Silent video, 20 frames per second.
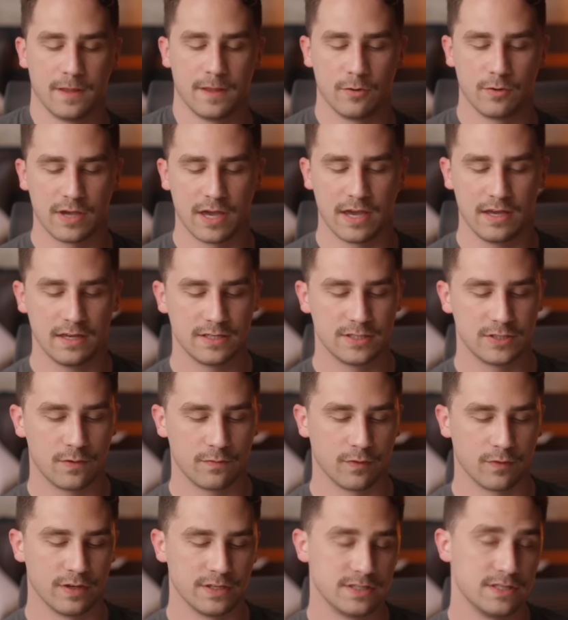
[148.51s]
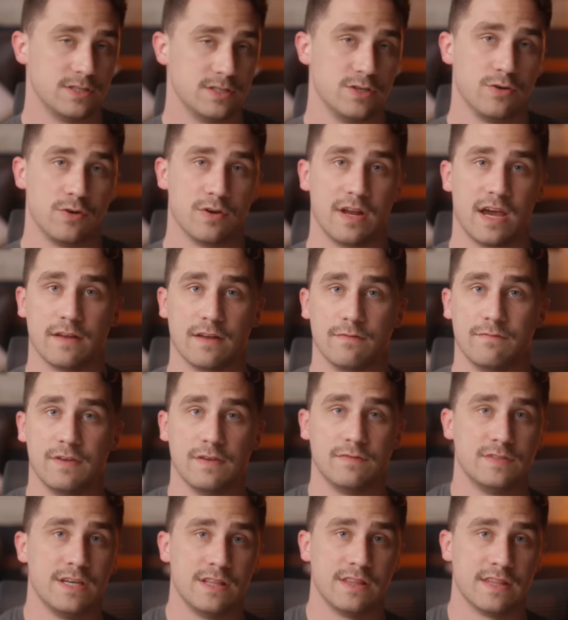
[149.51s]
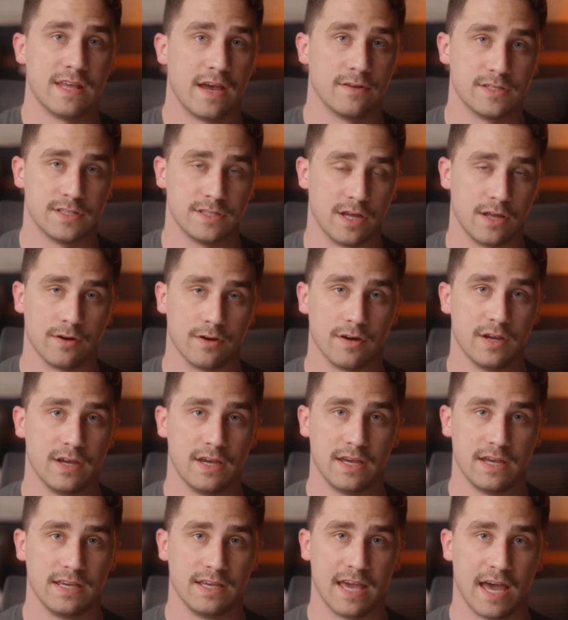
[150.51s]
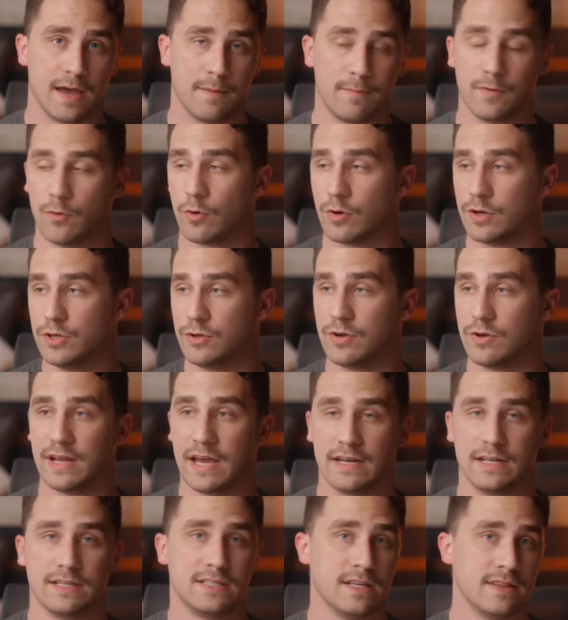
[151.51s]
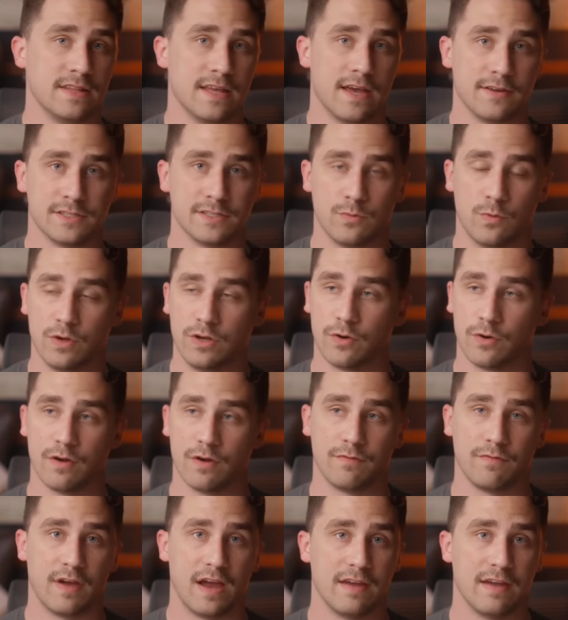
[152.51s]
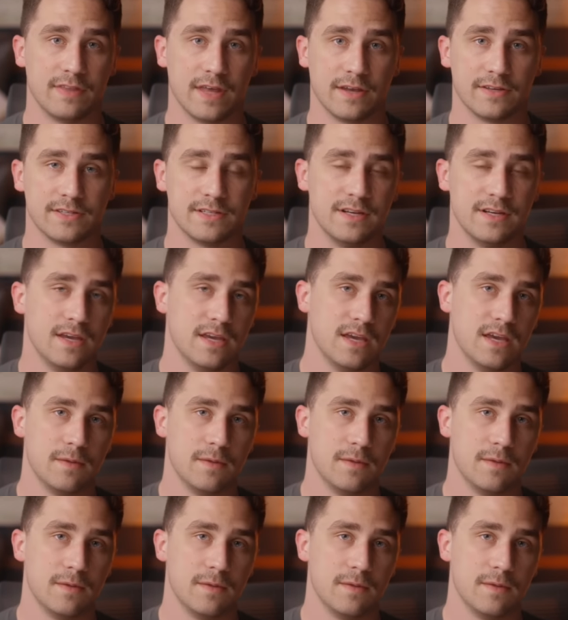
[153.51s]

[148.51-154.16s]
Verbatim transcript: Okay, and so for instance, you could add a $15,000 gap, or you could add a 10,001 or a 5,000.